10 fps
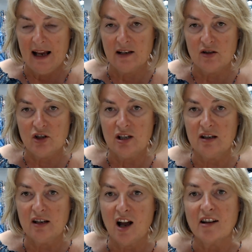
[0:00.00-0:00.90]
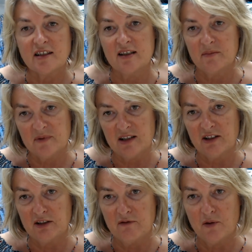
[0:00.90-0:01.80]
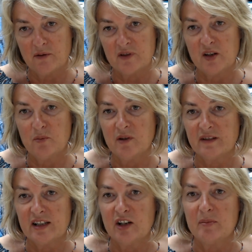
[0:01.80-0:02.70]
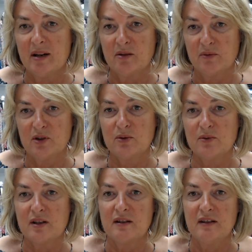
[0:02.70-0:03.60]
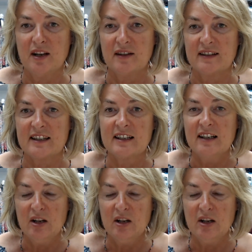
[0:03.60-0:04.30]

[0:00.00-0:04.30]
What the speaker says: and she'd cut them slightly wrong, so one side panel was shorter than the others.